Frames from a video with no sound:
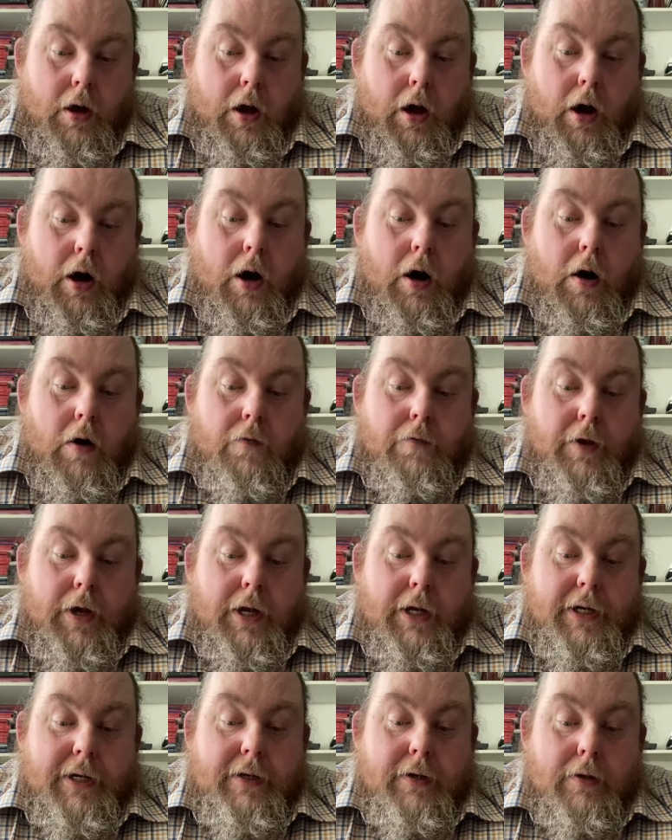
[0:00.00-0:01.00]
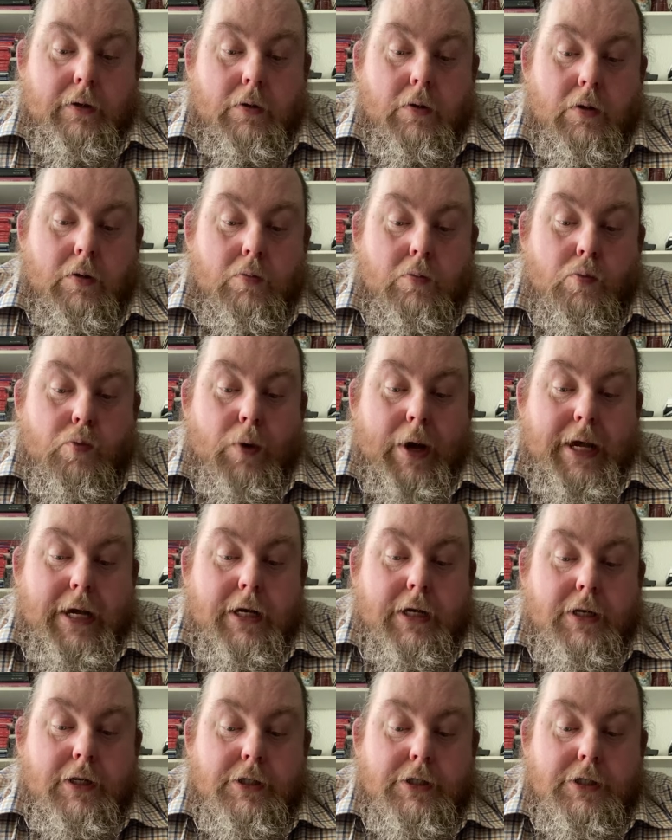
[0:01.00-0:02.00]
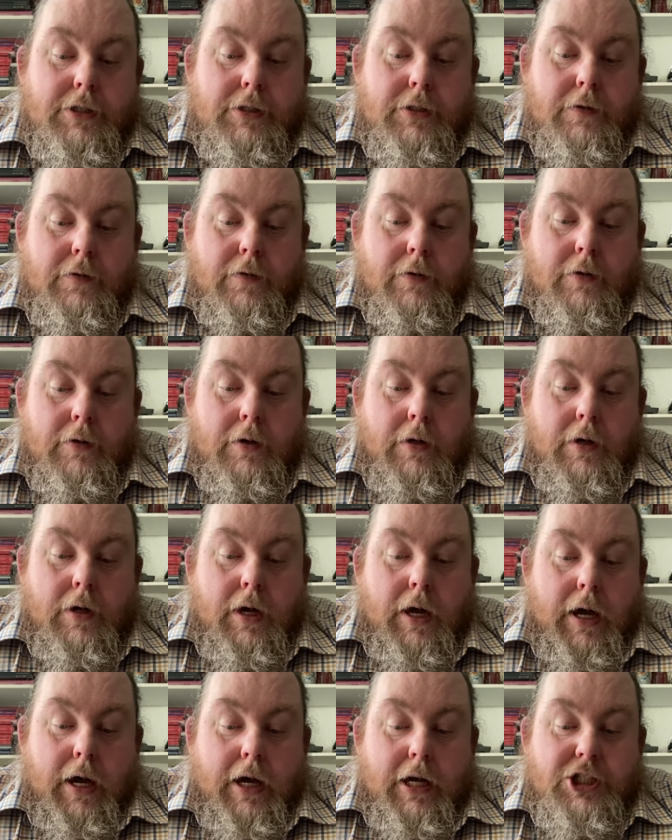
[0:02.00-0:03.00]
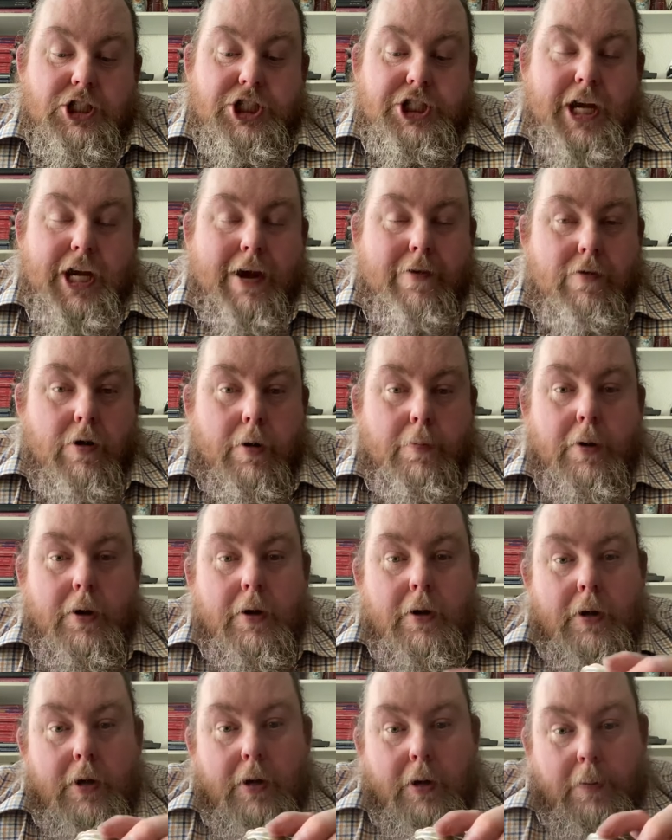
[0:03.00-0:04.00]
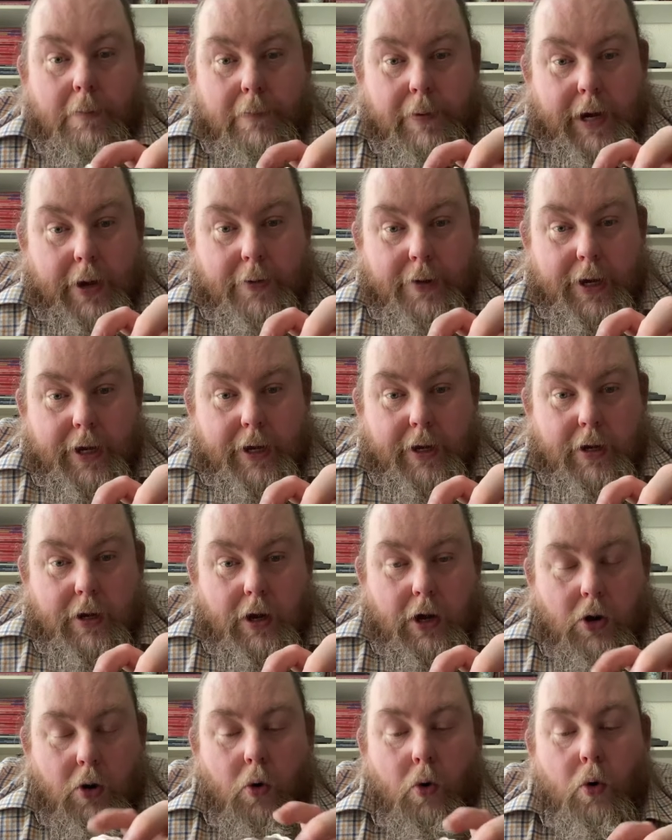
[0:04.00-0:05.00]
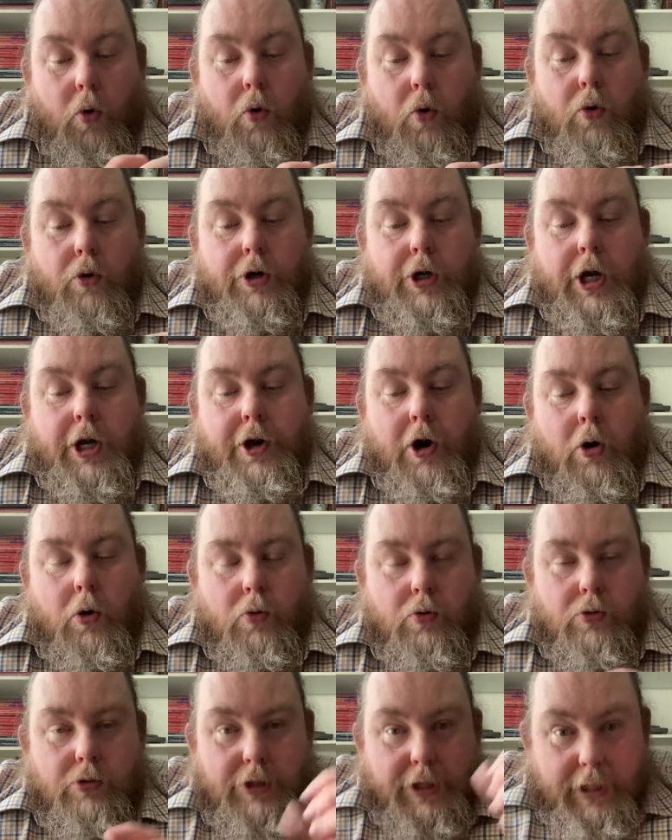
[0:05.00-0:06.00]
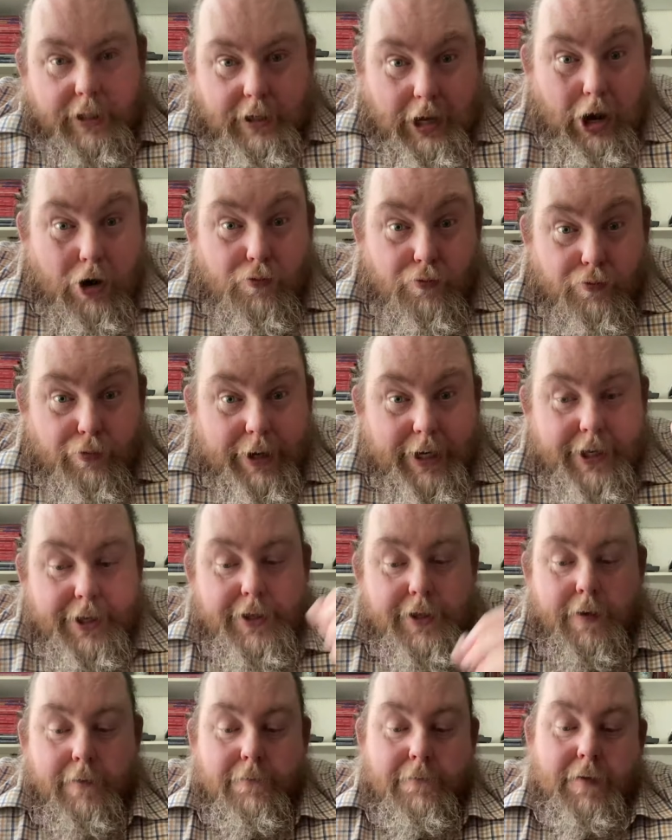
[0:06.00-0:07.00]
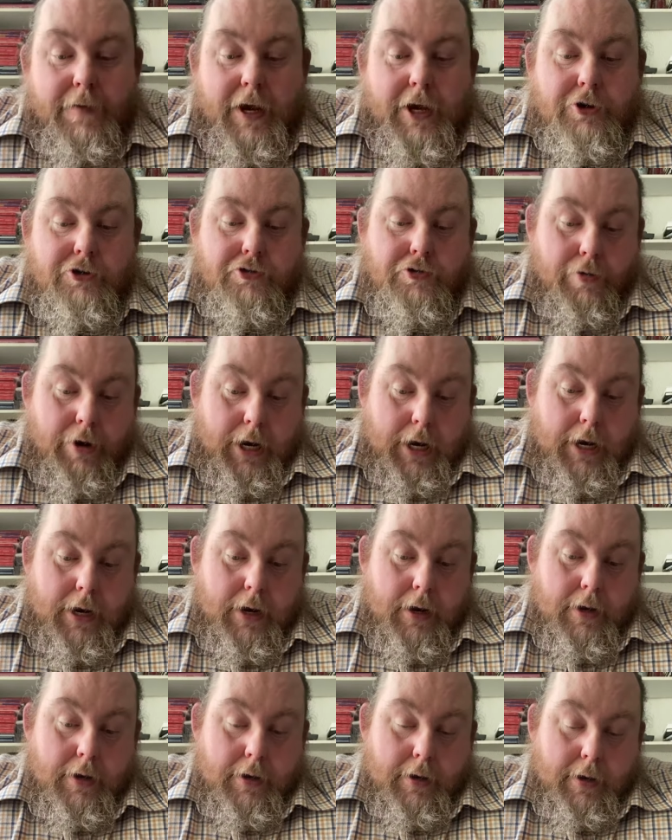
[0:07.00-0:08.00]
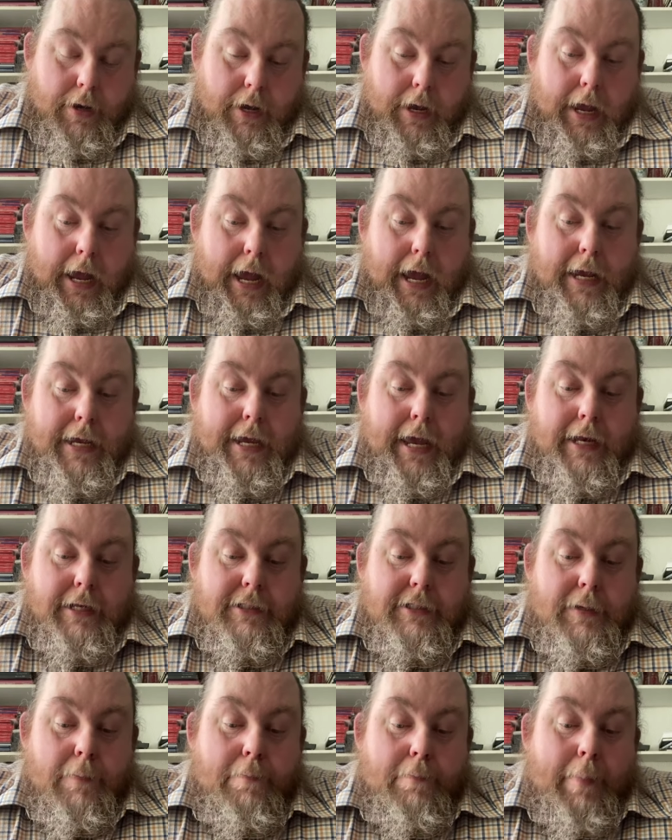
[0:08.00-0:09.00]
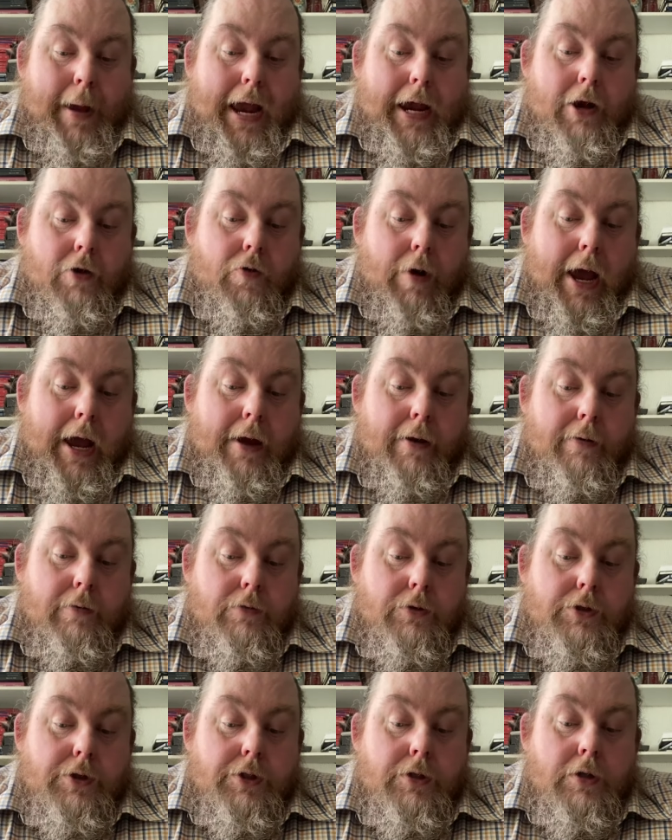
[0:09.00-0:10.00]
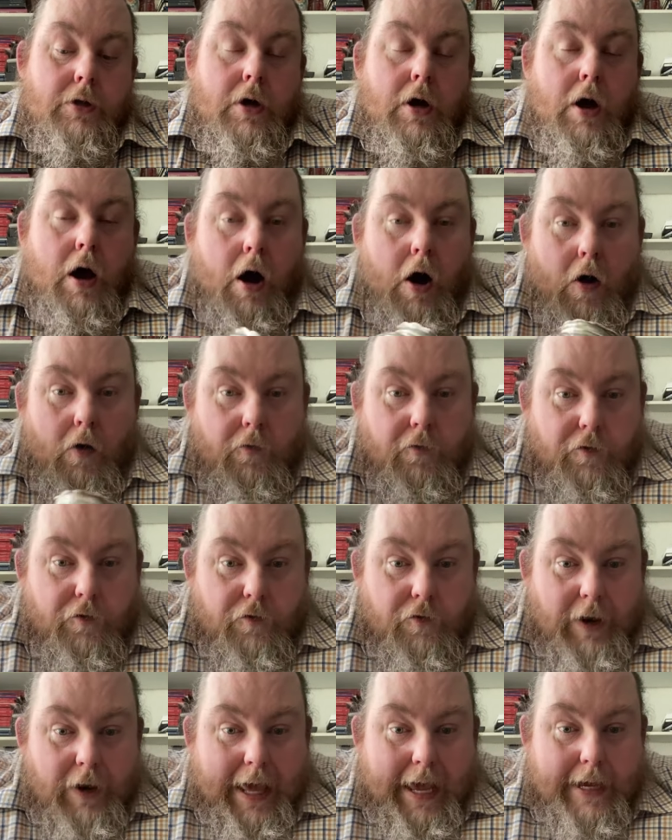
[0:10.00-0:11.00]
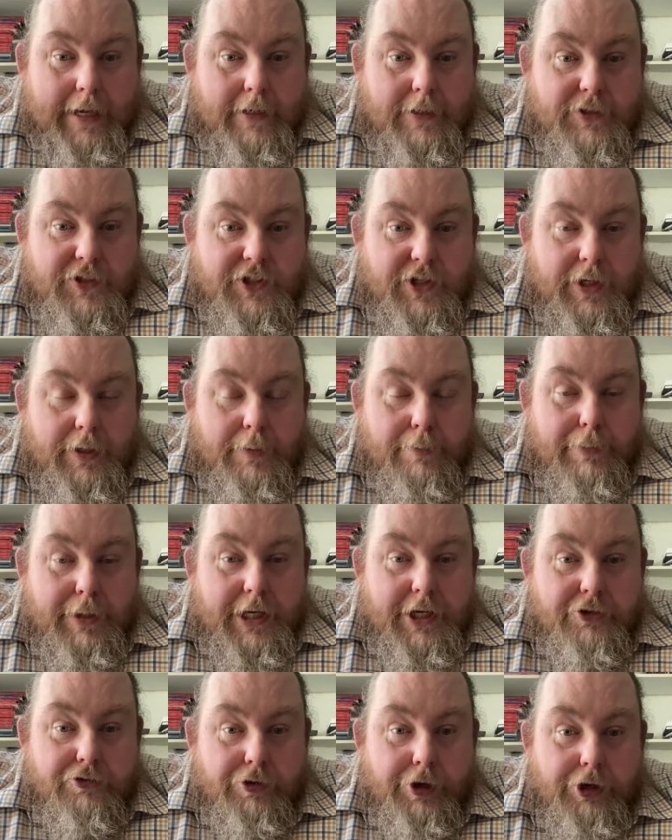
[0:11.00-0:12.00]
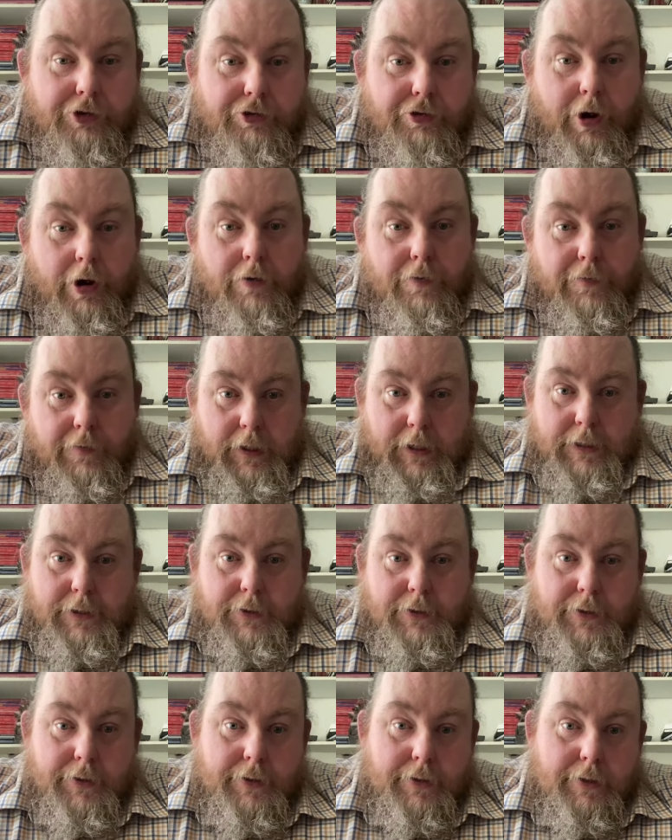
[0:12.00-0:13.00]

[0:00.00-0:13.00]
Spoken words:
of a little winged cherub blowing a horn and holding a wreath of victory against a background of flags and military trophies.